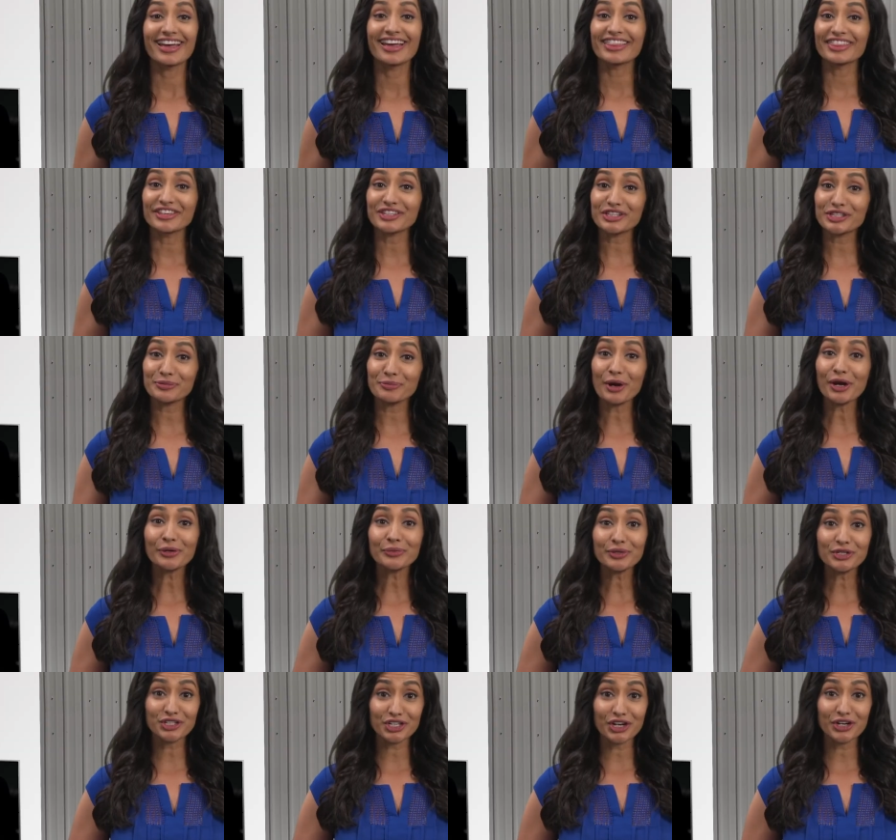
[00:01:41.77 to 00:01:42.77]
The Smart
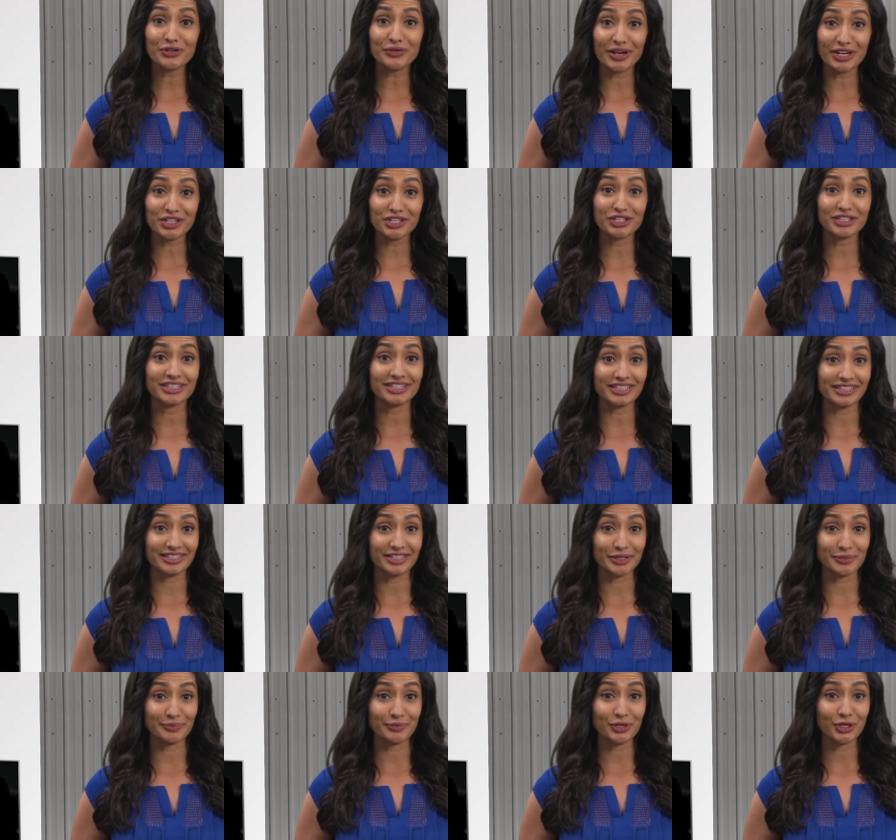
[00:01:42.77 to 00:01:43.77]
Regeneration
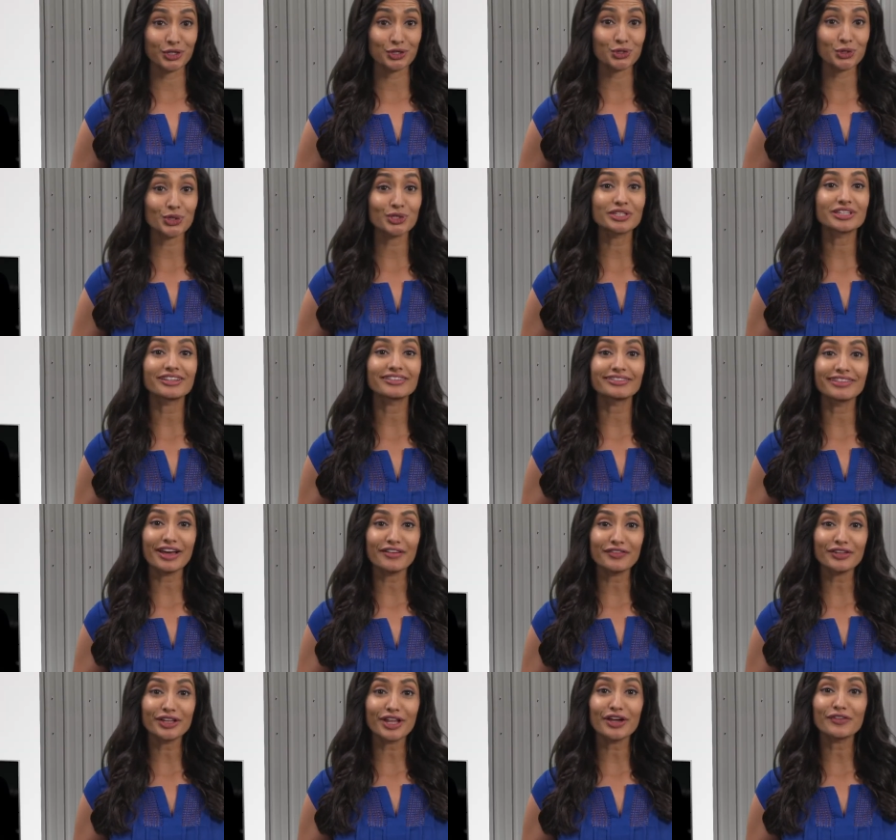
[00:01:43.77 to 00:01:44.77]
System controls the
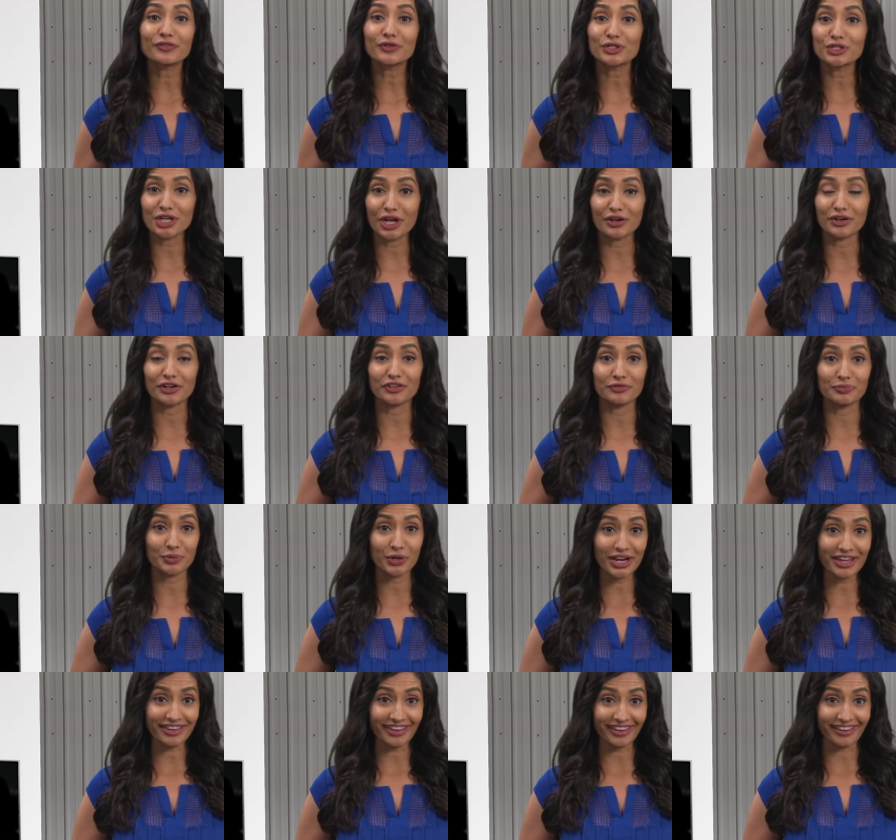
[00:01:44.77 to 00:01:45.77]
level of regenerative
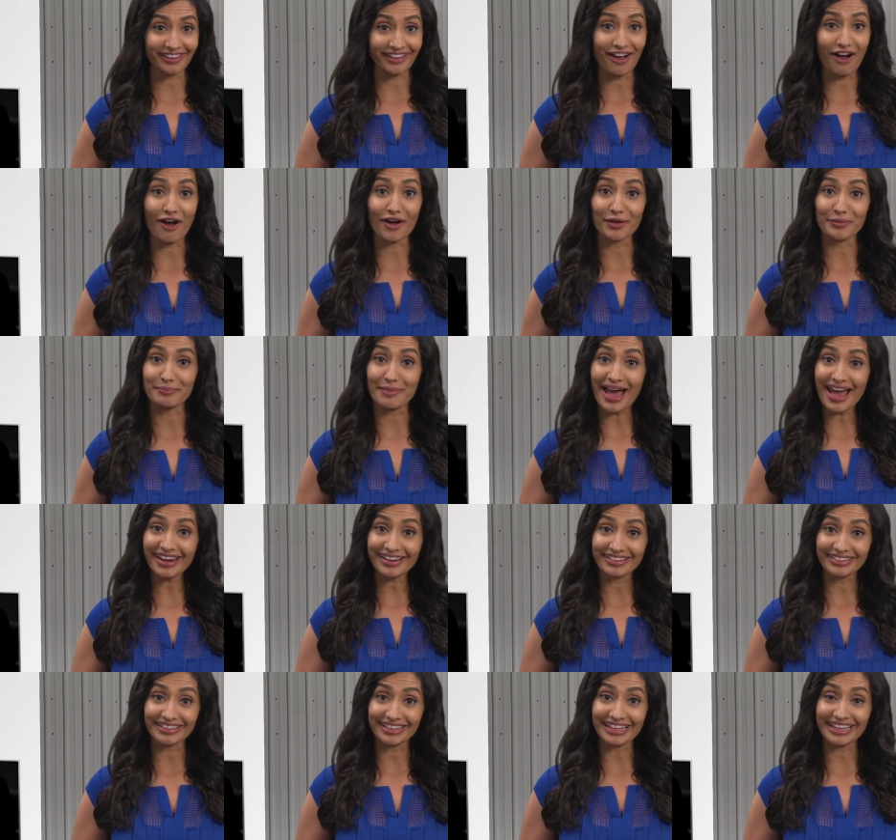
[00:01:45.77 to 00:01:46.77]
braking
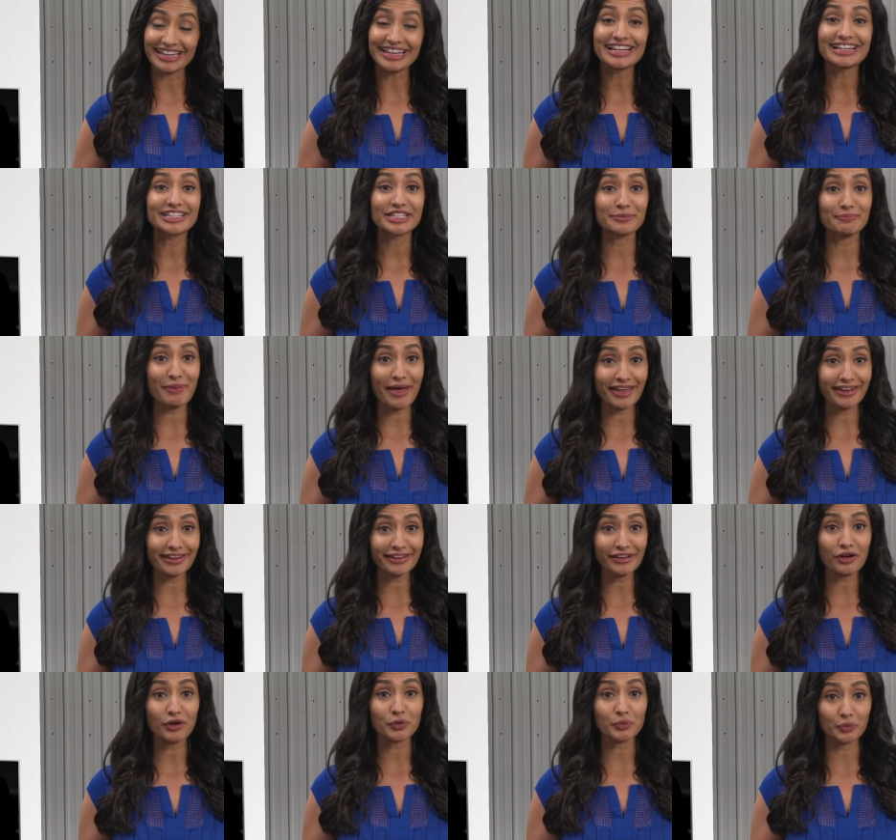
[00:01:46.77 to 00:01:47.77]
automatically depending
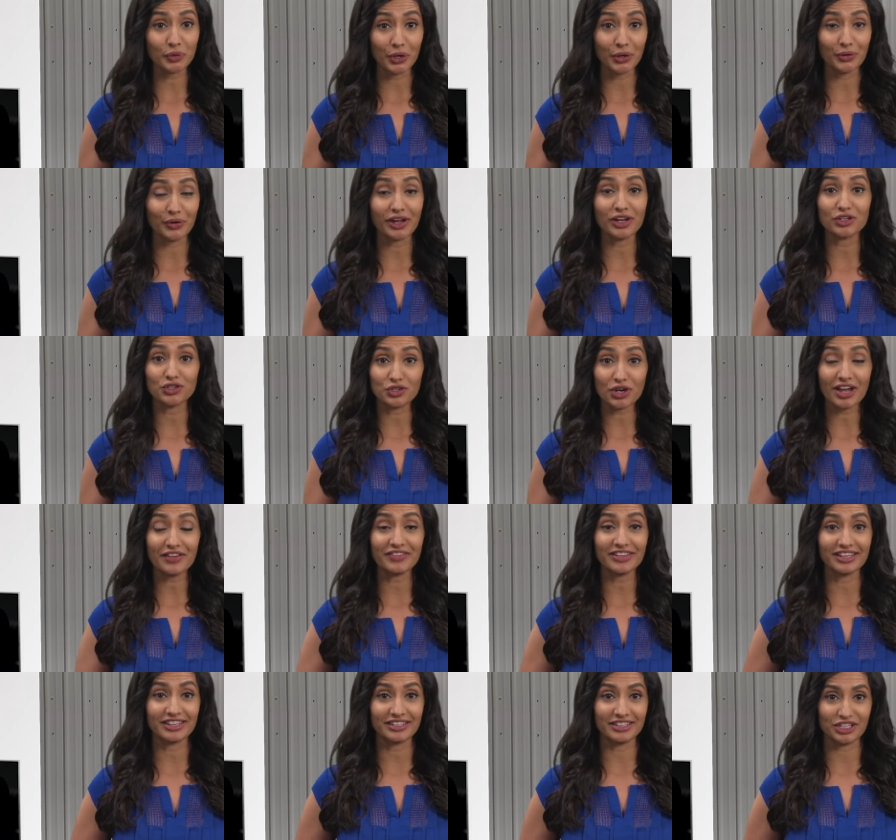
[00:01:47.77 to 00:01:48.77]
on road and
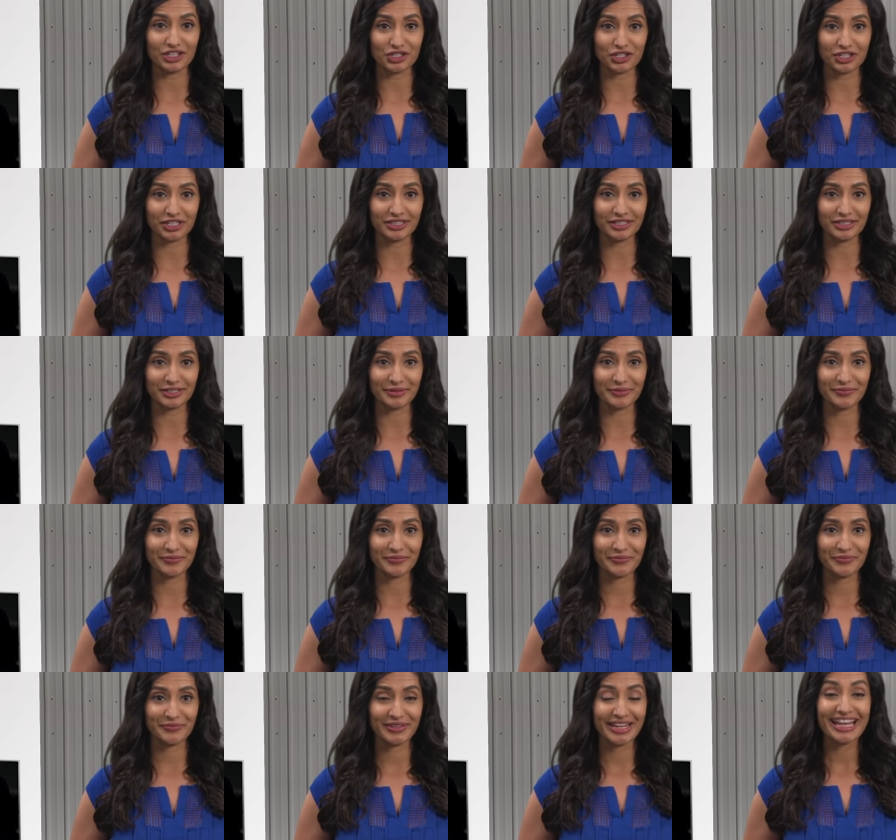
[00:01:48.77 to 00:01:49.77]
driving conditions.
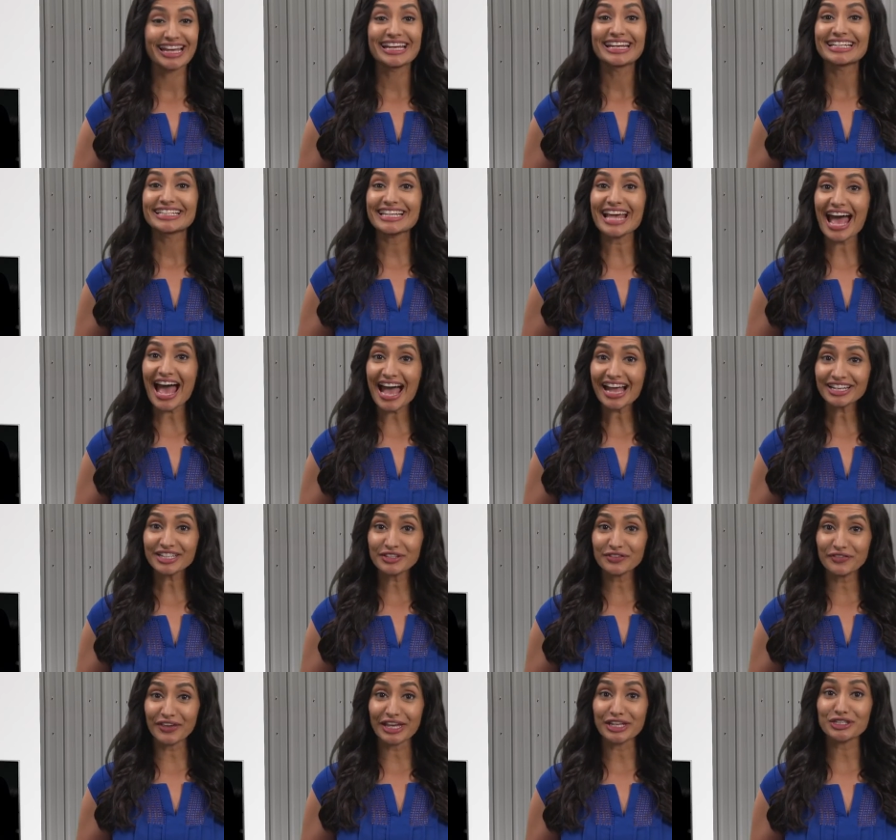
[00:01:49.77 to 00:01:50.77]
To
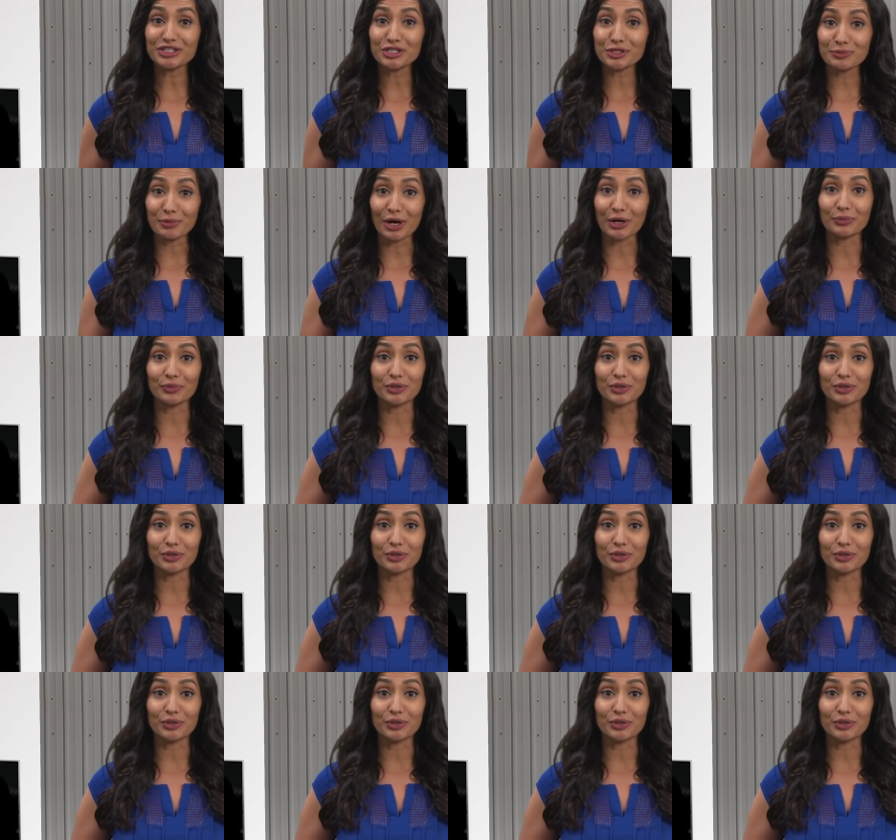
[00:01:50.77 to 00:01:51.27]
activate Smart